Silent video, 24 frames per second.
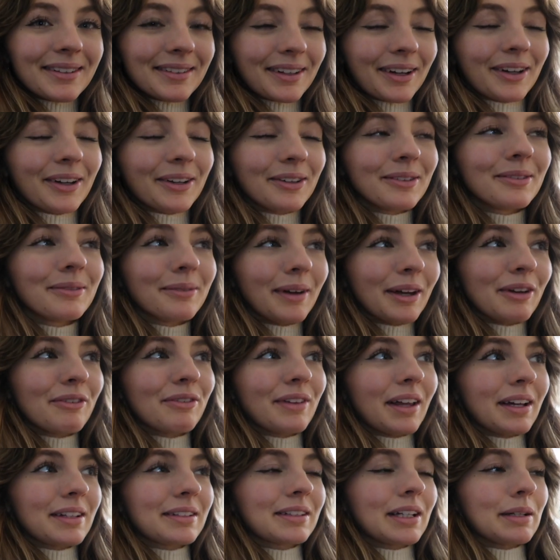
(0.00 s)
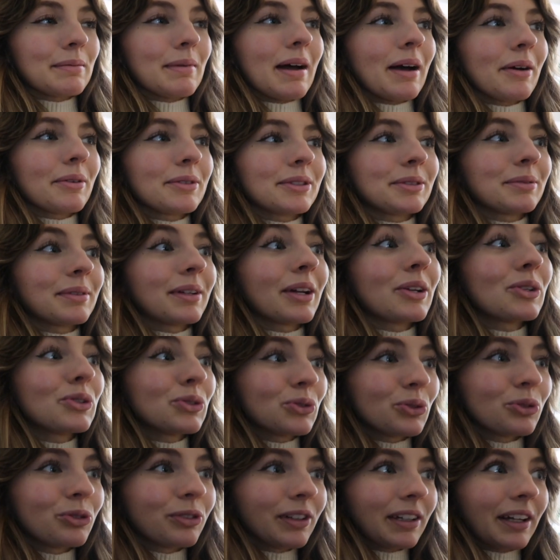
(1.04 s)
So I couldn't wait for that to come out. So when I
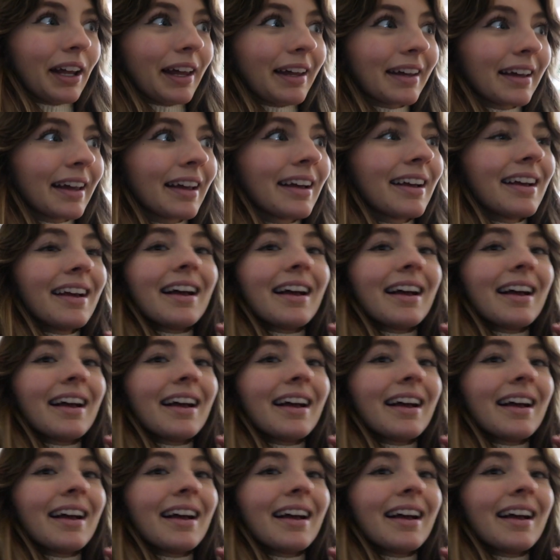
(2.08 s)
saw it like